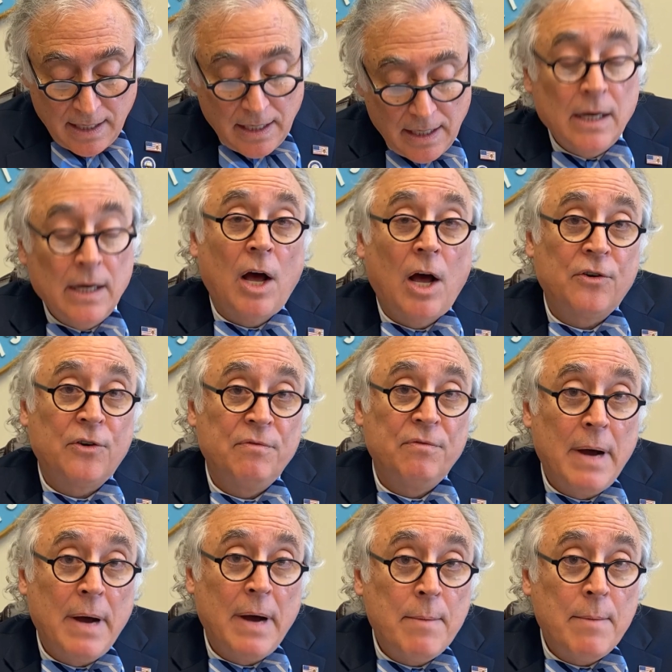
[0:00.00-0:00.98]
in honor of
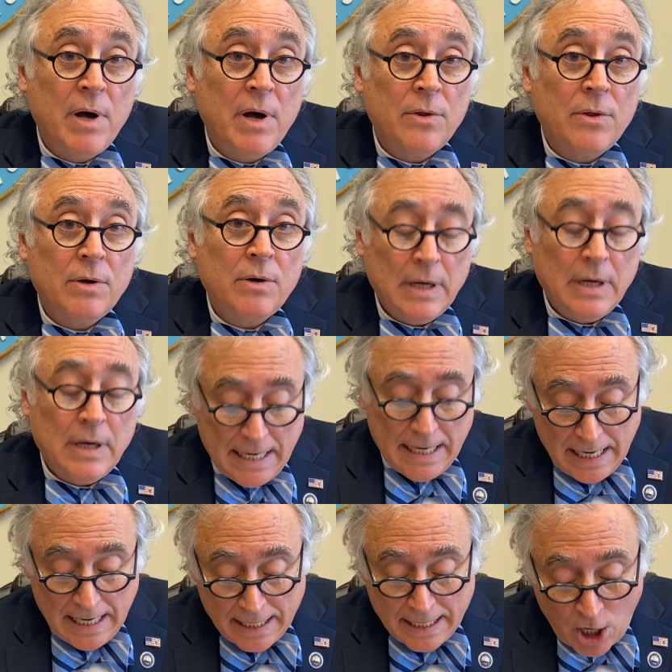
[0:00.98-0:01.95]
my mother
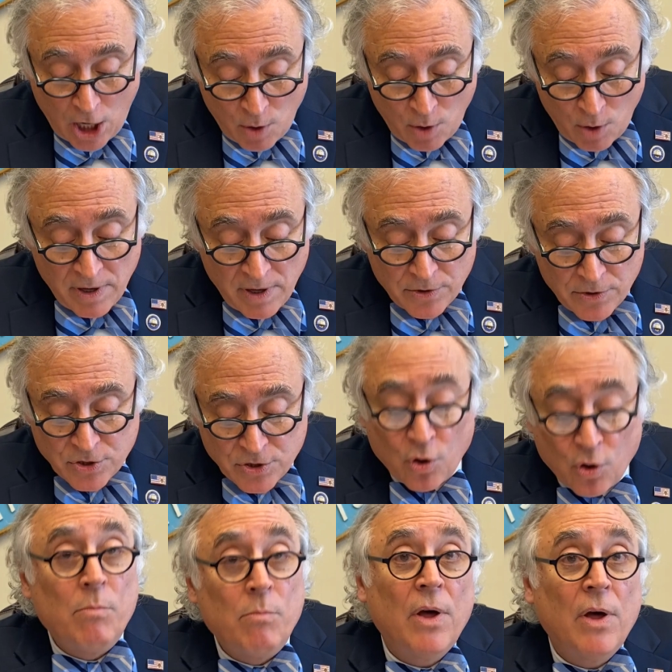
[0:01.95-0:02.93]
and all mothers
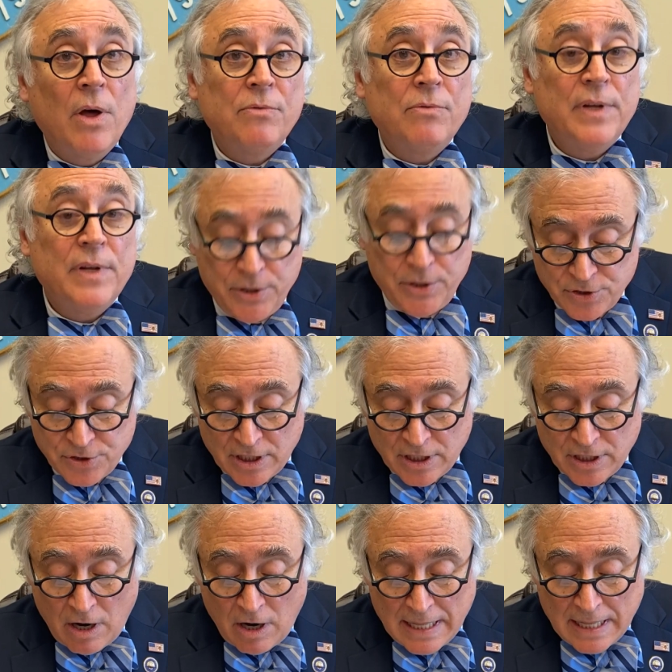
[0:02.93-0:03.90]
or mother figures in
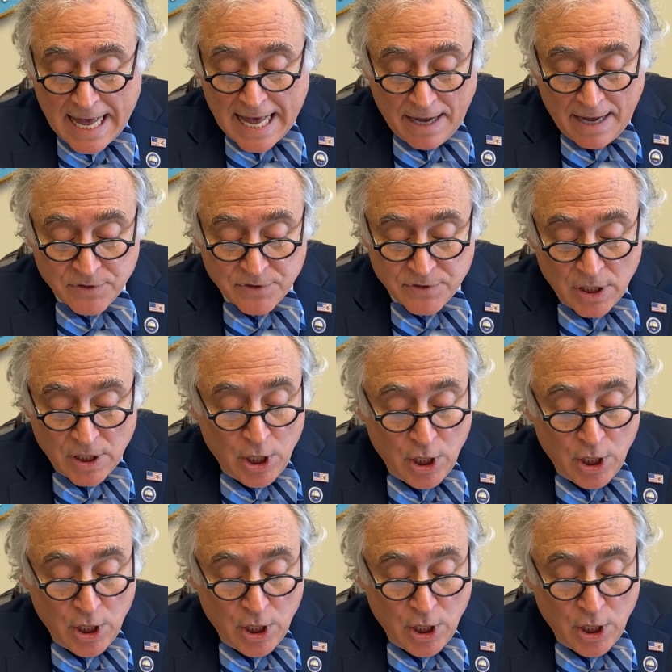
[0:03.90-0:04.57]
our lives